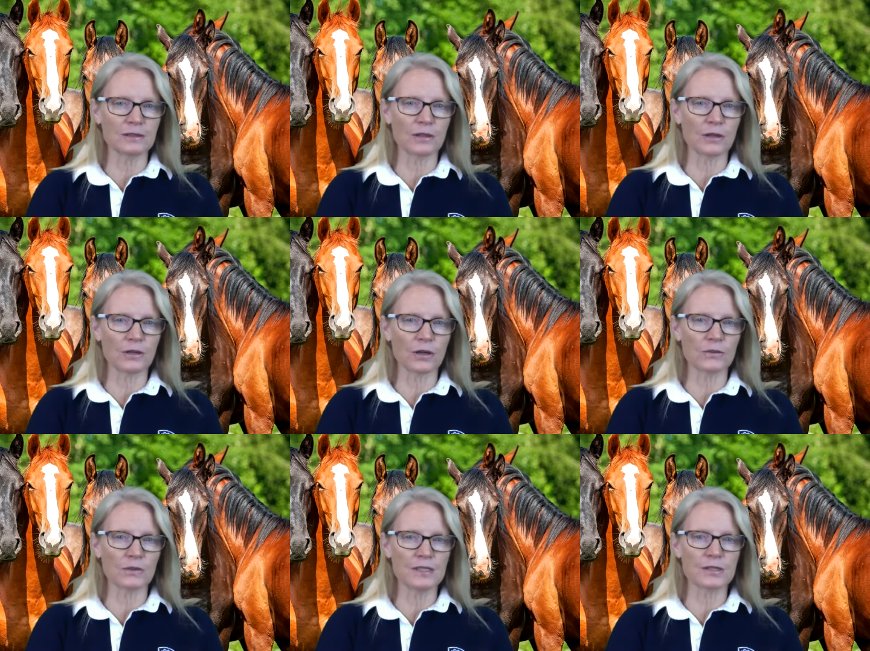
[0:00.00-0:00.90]
no
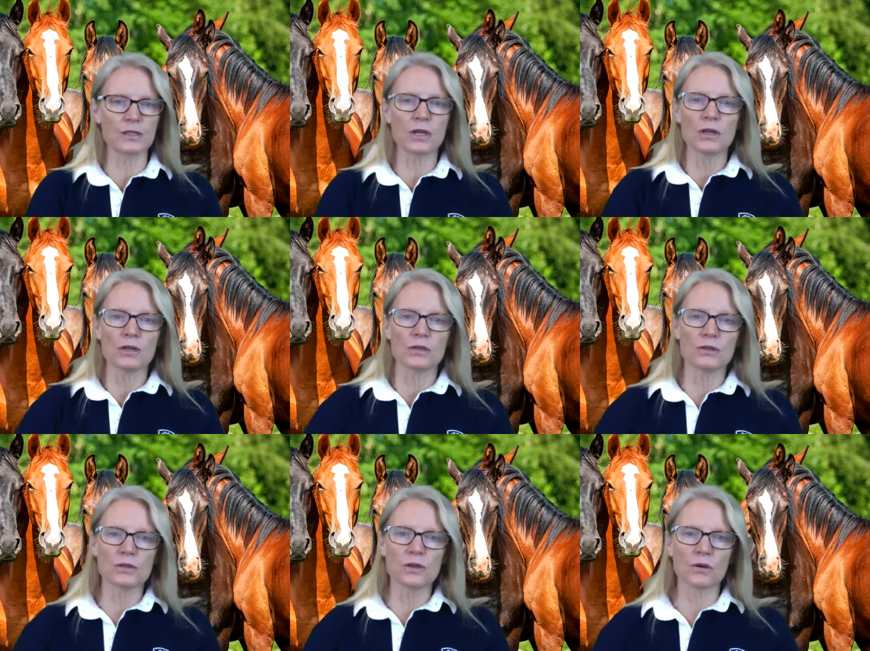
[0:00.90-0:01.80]
reason
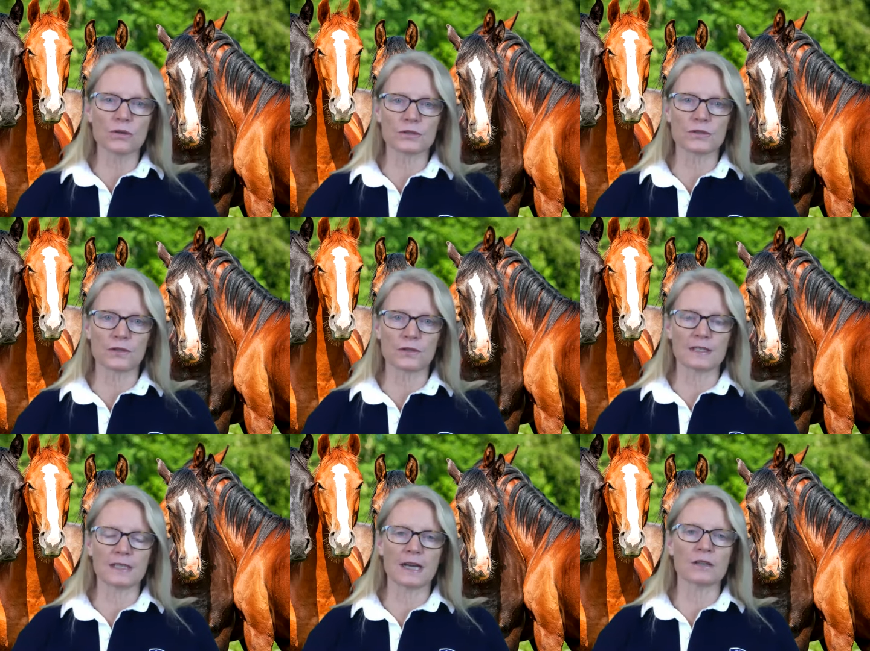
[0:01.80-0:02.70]
not to
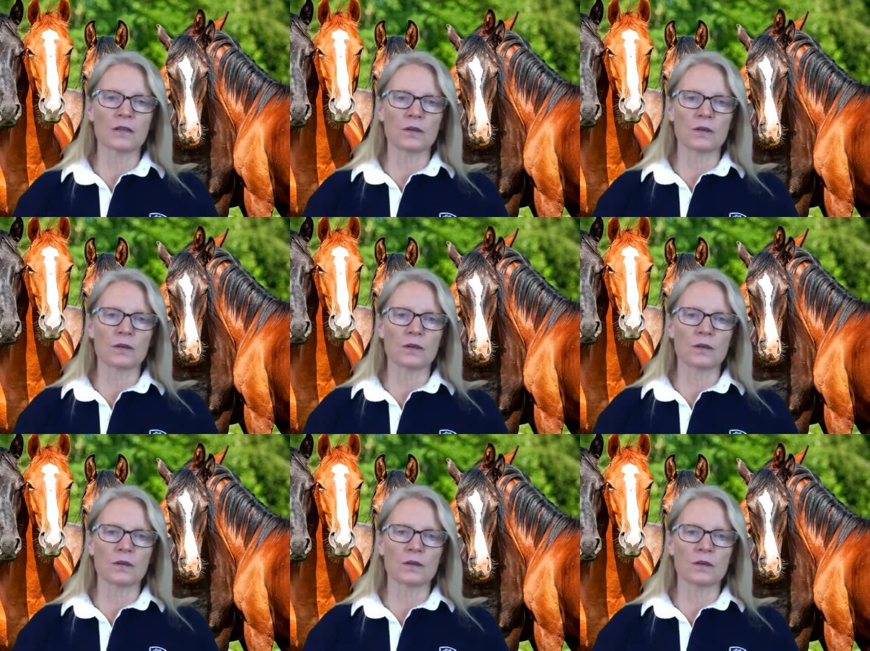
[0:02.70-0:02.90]
find out